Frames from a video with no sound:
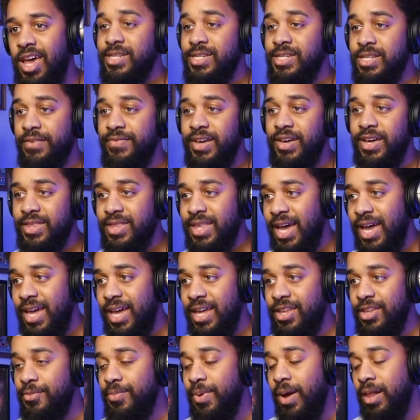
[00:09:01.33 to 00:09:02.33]
and stuff like
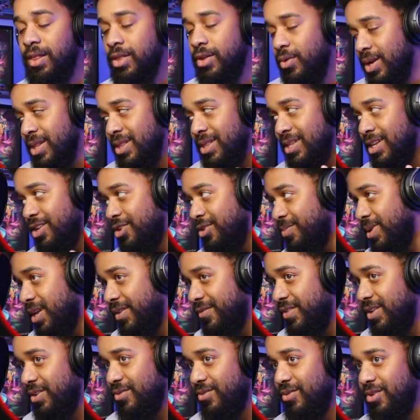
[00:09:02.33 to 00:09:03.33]
that you probably want a little bit
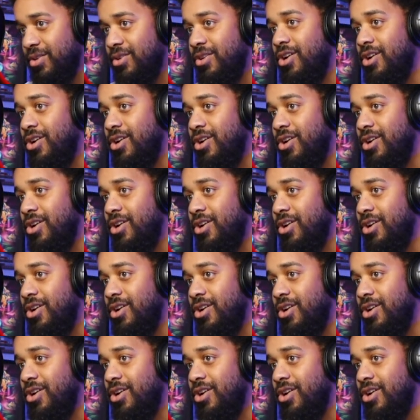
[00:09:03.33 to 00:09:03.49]
of it